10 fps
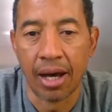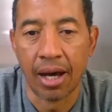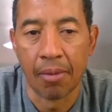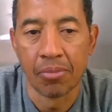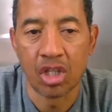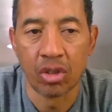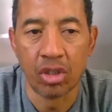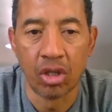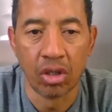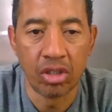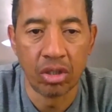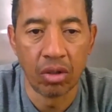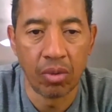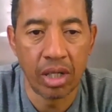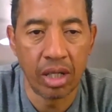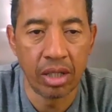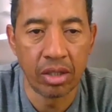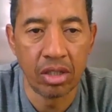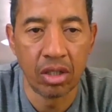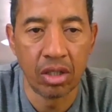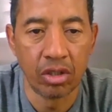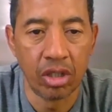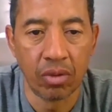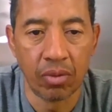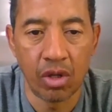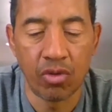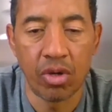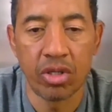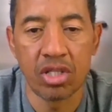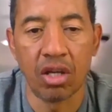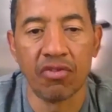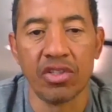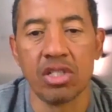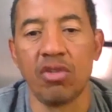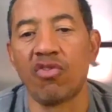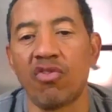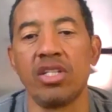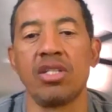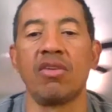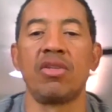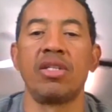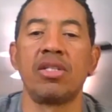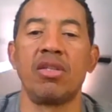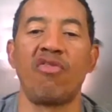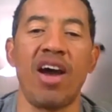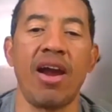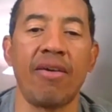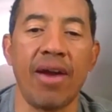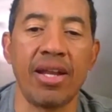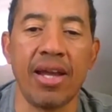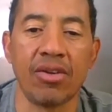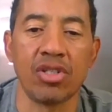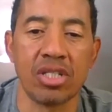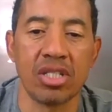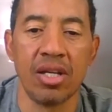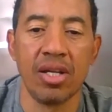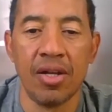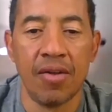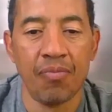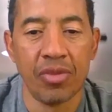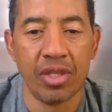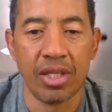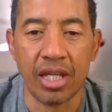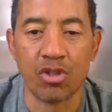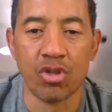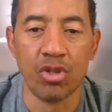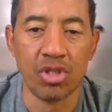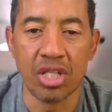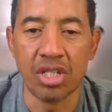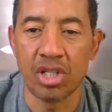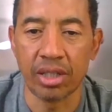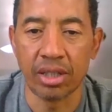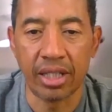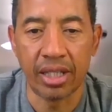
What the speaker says: So you don't want to throw yourself into the fire right now. Just introduce it gently.